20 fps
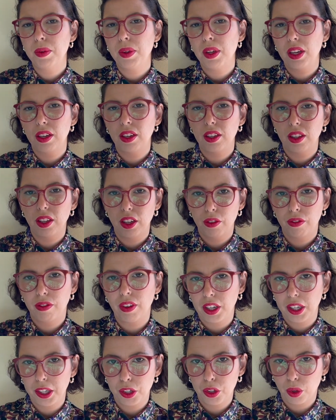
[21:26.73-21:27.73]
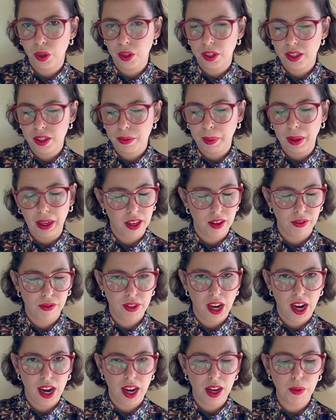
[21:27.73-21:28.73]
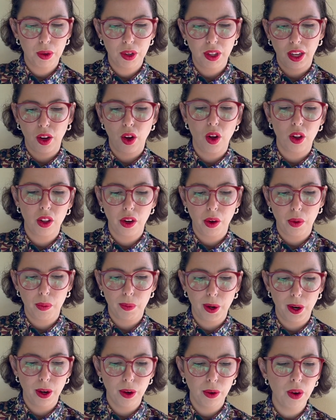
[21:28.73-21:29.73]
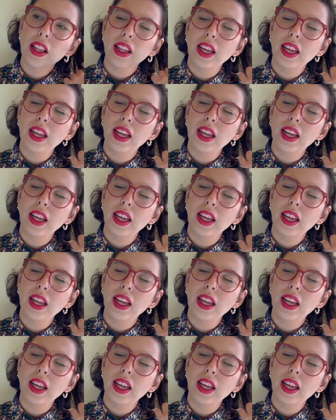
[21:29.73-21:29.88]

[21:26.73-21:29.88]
in a very short span of time, or like all in a row.